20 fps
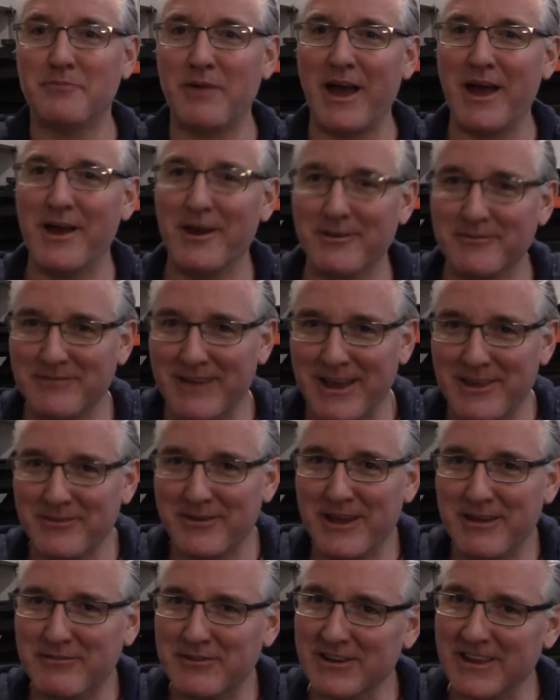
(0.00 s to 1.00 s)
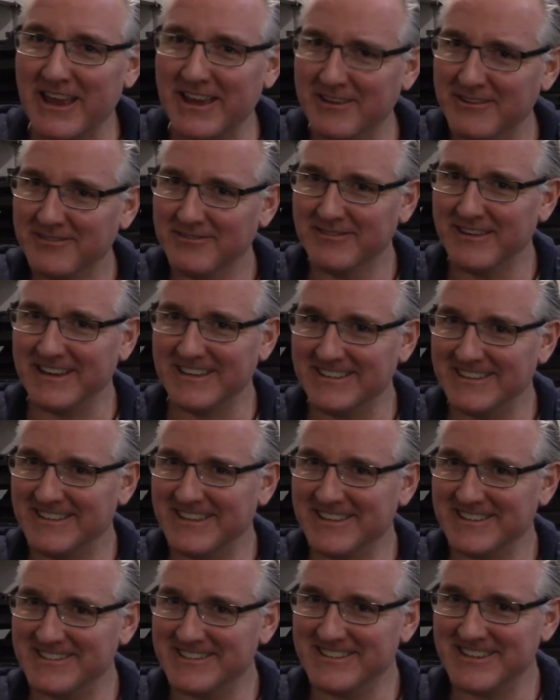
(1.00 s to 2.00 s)
by, by the way, if you're like, wait,
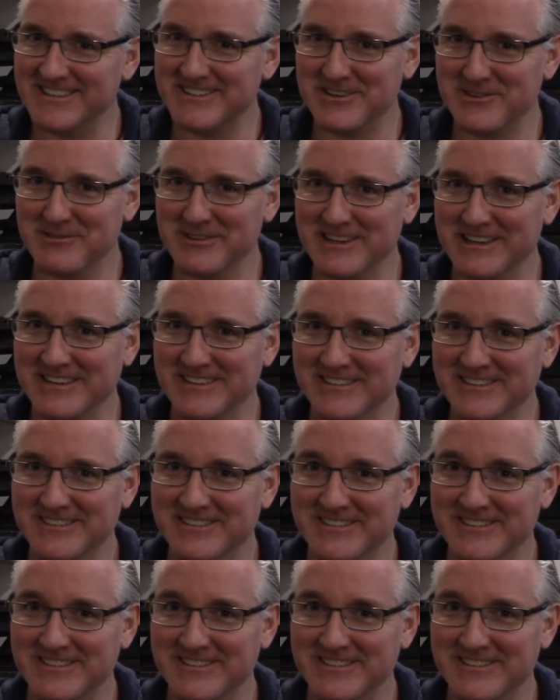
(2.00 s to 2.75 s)
does, does he really?